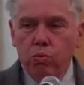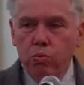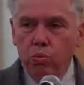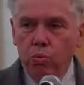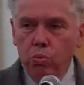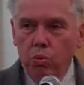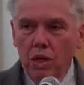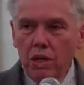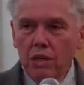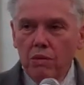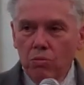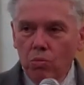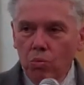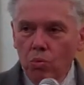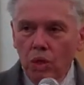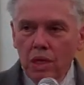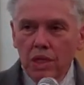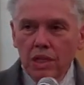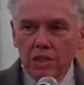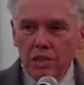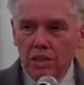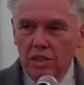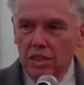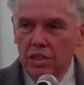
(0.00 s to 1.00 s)
"What
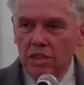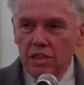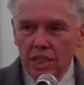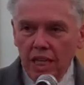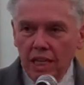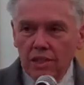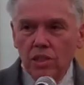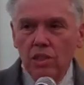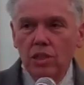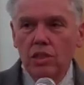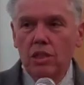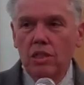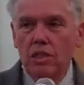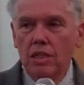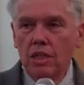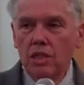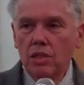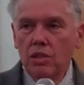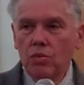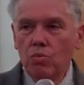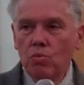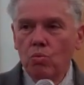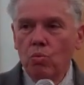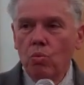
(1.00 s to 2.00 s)
is the sense to
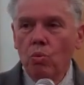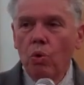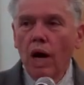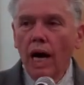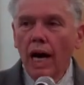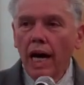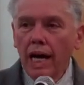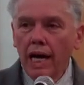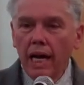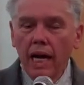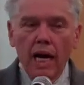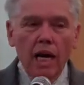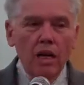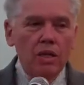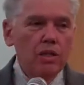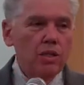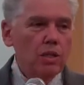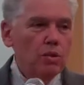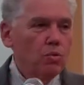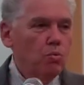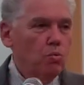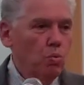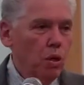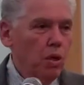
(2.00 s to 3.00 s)
this? Why are
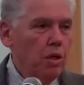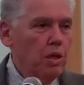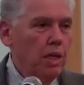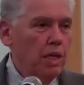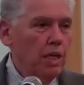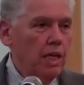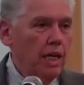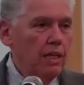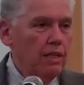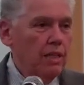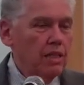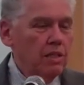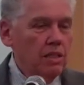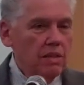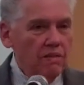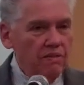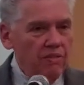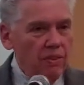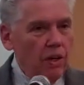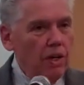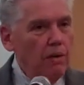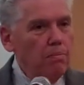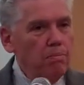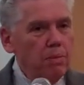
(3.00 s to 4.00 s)
you working on this?" A
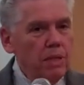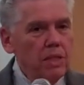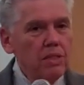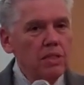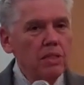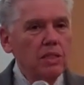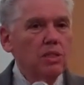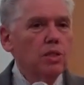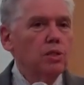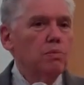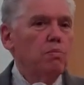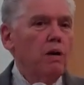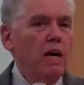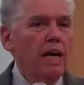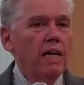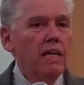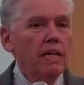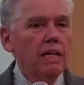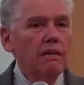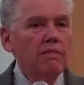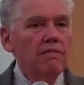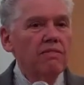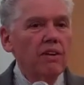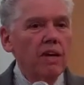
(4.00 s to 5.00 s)
very
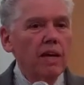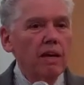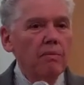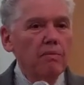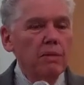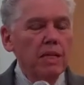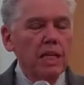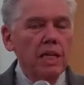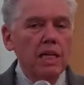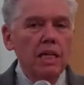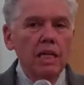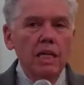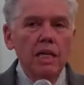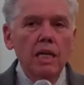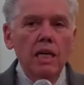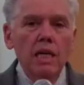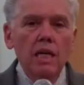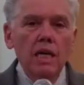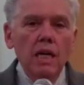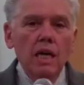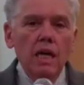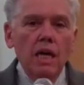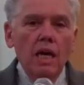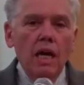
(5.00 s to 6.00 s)
business-minded family,
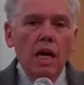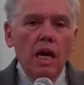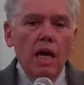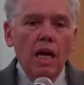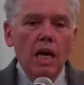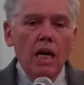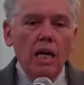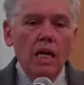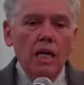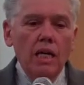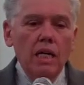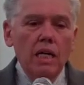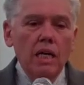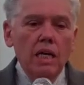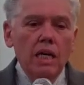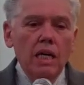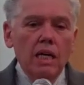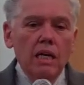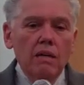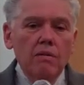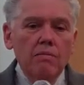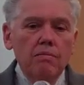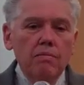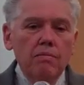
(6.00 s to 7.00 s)
and
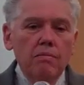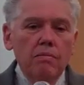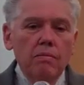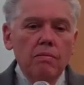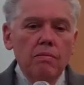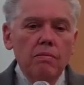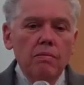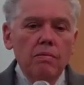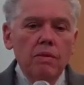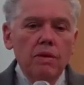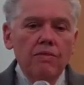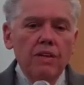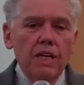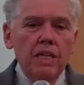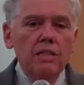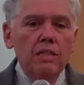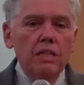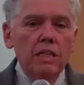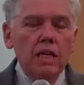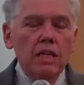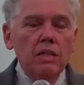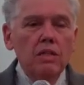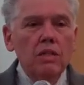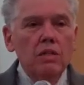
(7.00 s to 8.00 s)
they
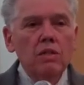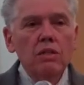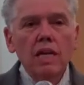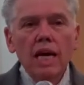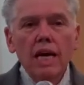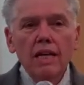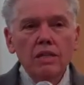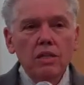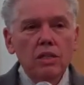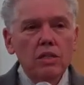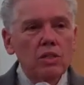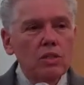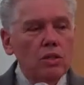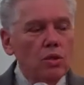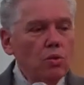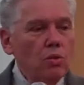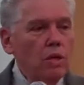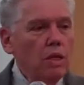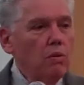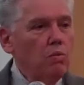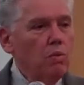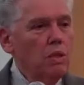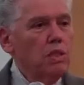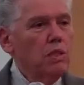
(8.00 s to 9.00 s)
said, "You're not
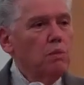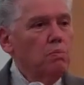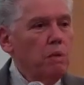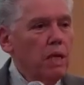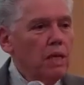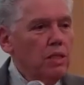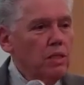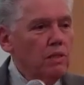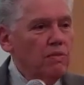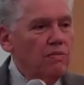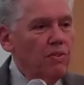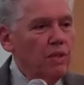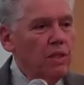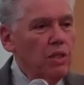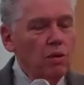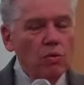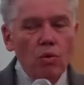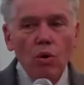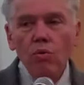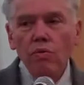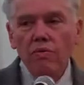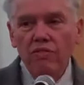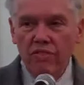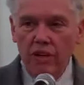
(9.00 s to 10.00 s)
doing what's best for your
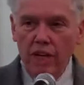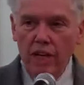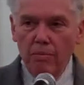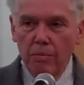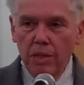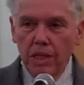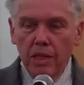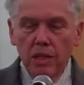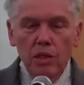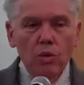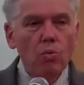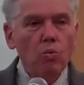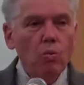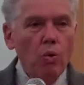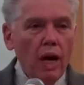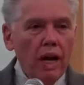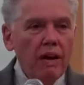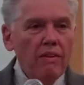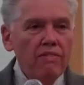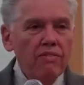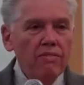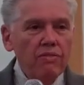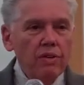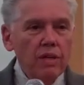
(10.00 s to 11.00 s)
own family, your
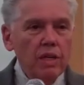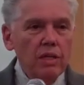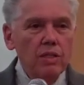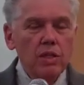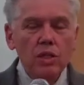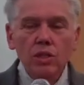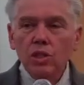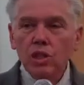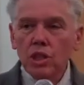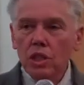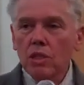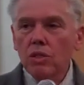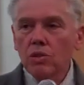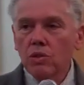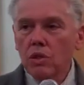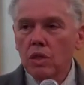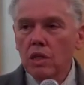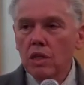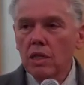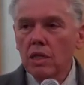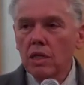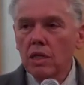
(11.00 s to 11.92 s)
wife and your children."